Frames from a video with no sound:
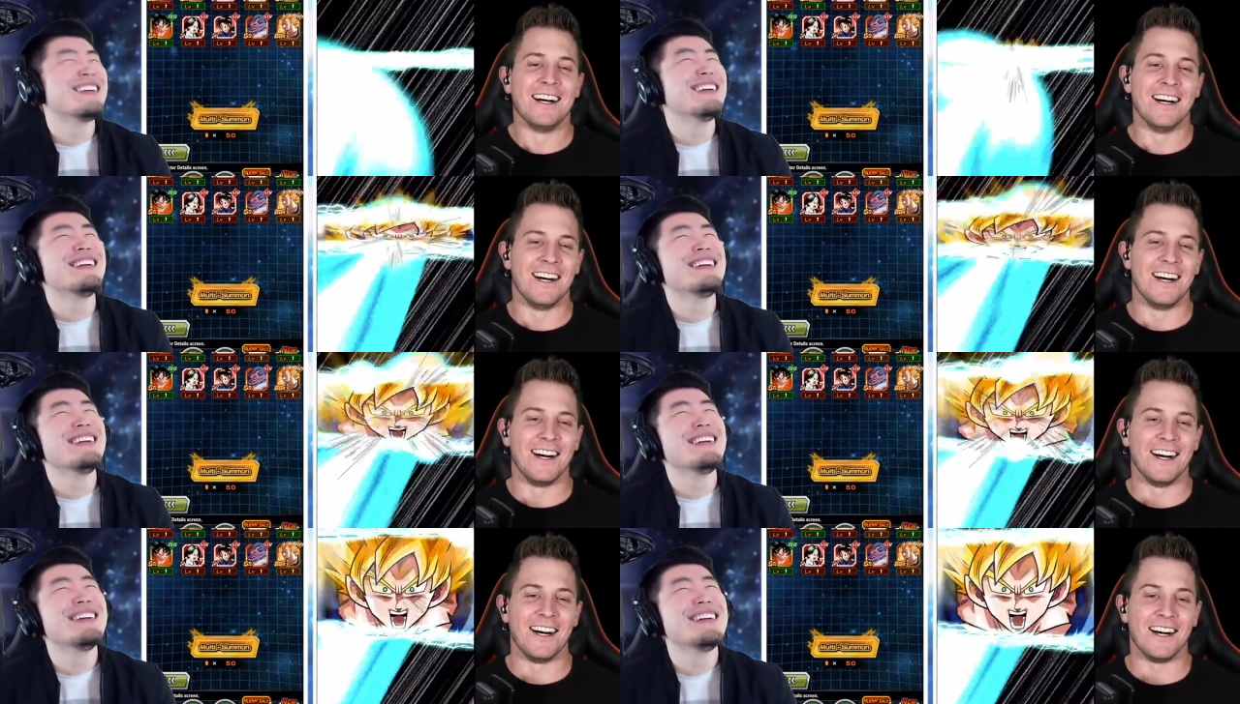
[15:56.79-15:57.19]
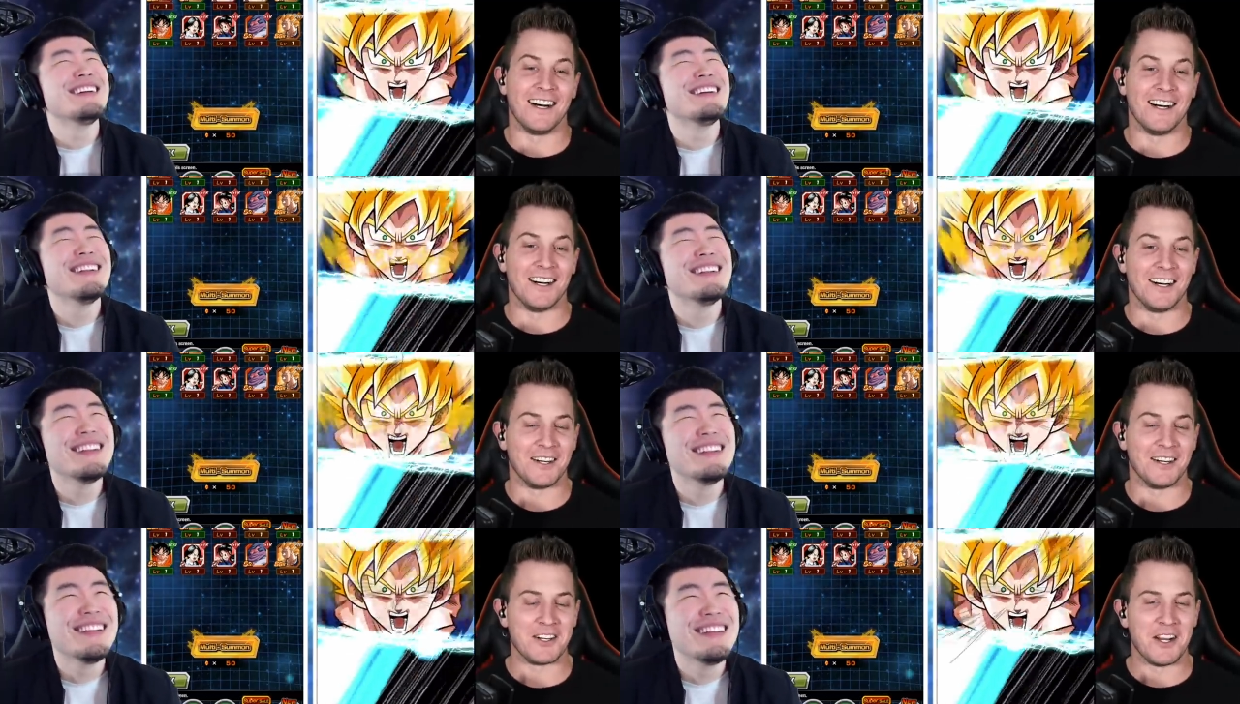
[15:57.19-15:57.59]

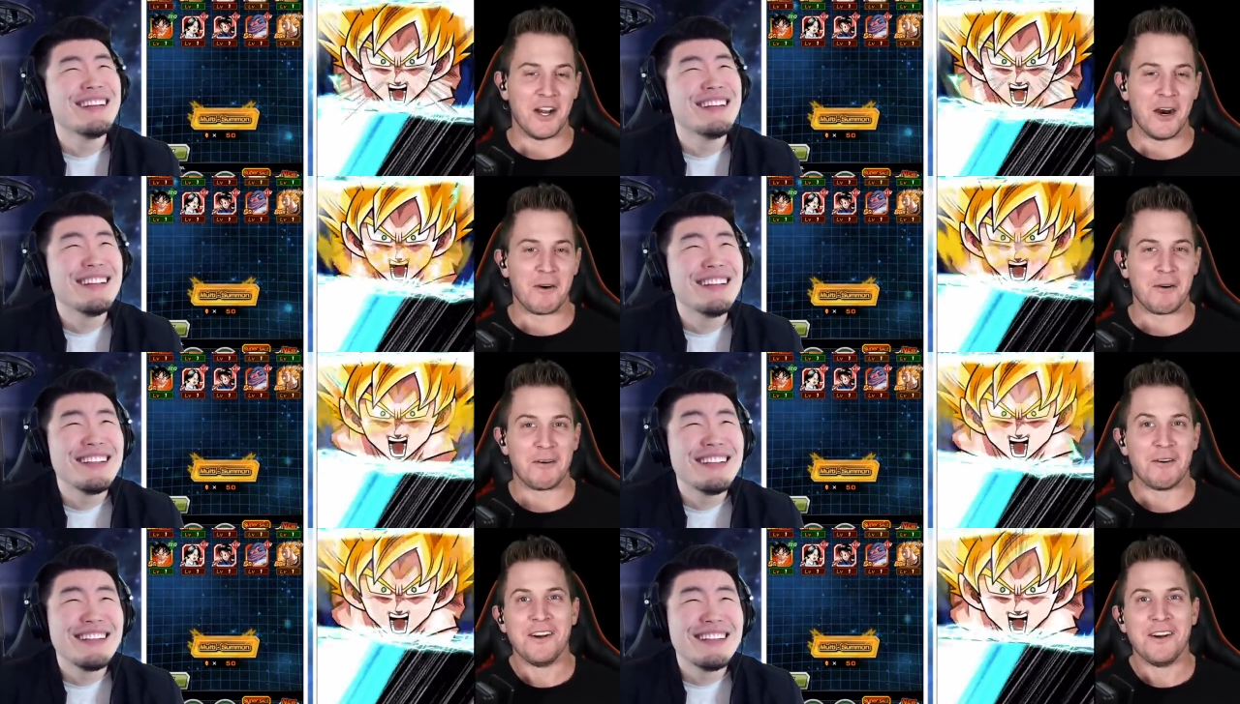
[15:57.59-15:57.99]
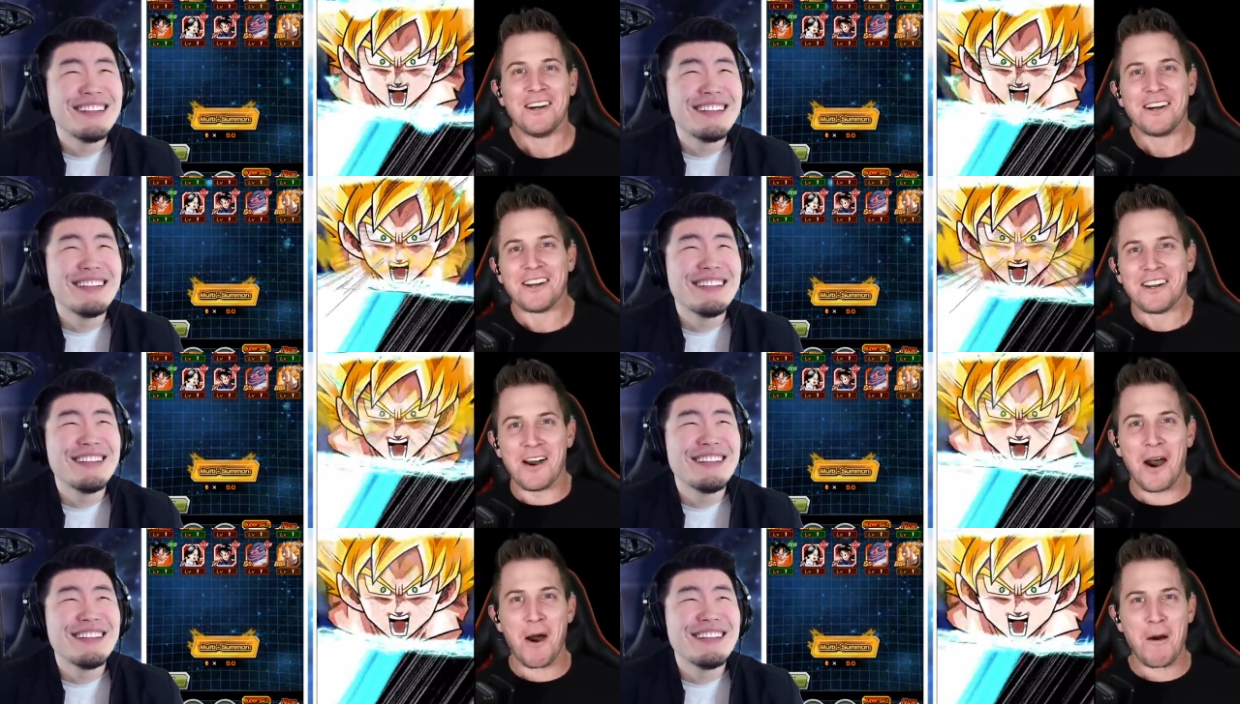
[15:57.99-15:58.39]
Speaker 1: oh, no,
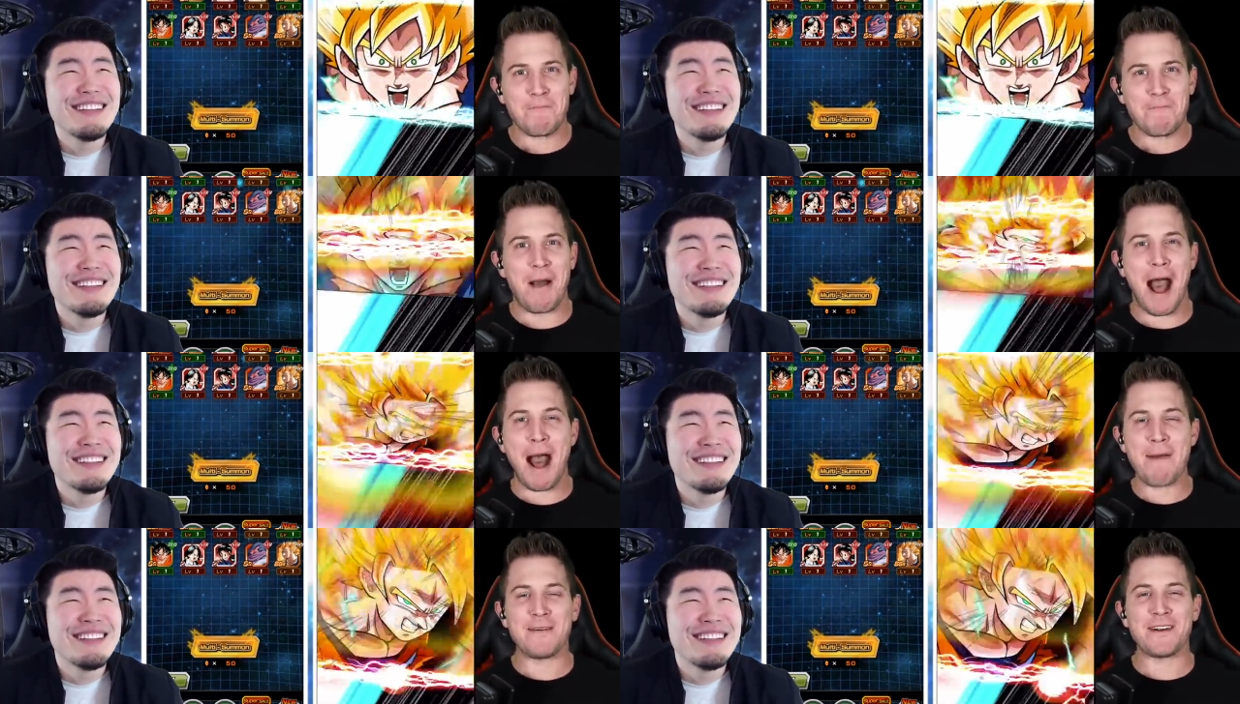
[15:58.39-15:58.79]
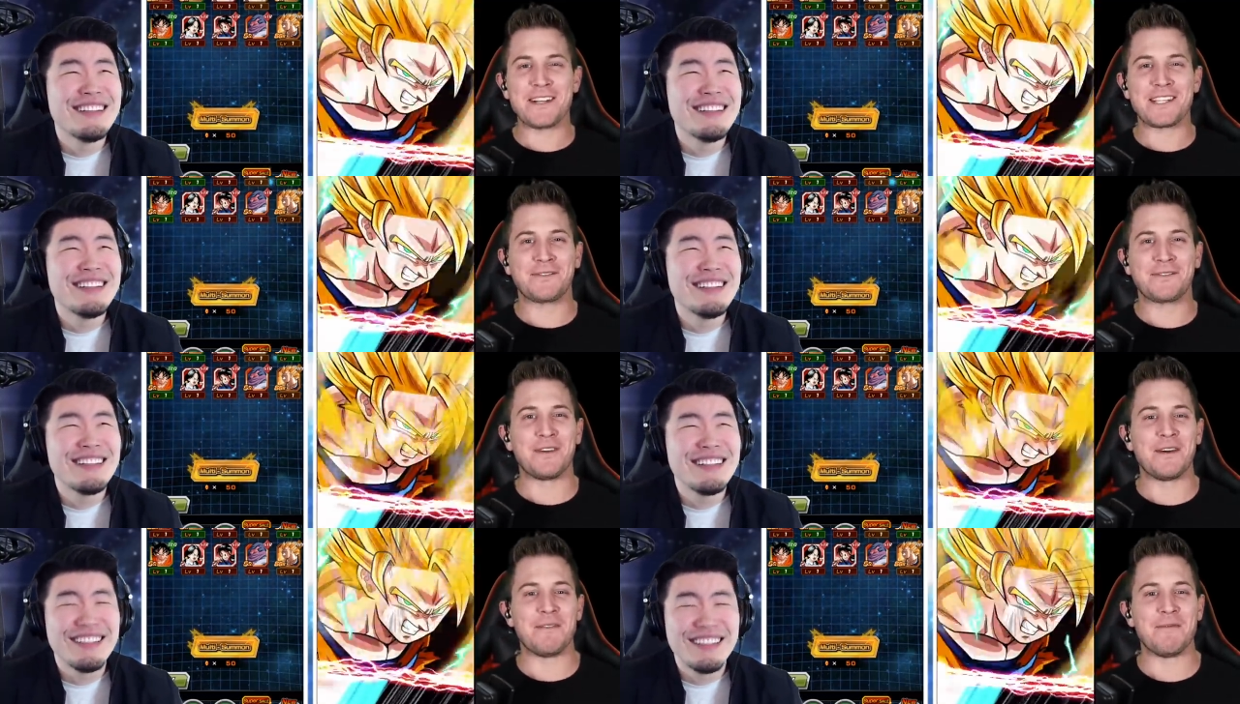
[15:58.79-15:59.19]
no
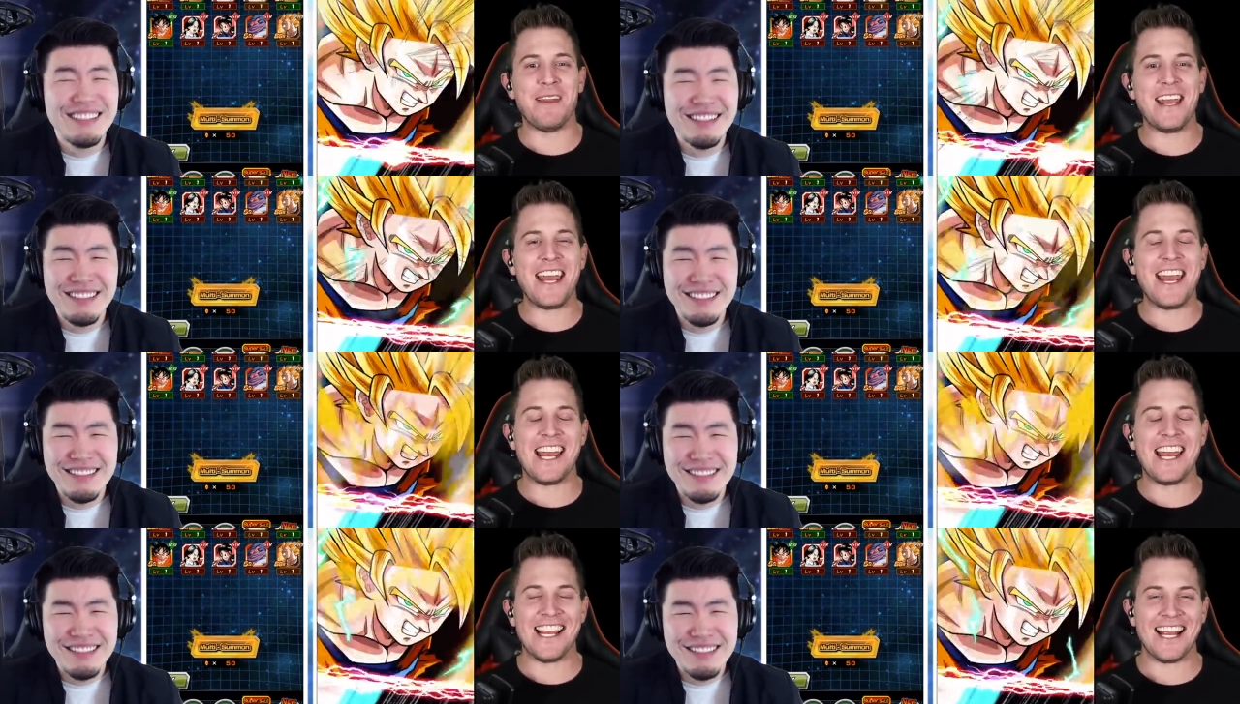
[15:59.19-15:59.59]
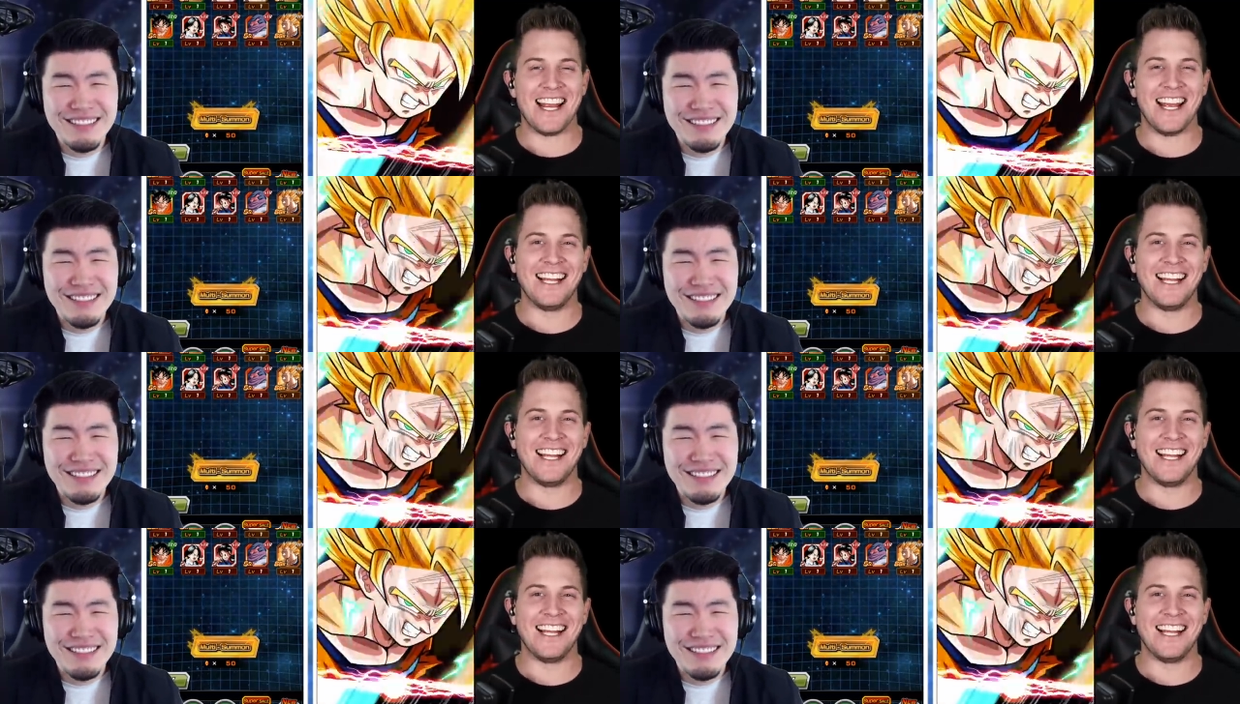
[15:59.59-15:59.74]
peppers for me!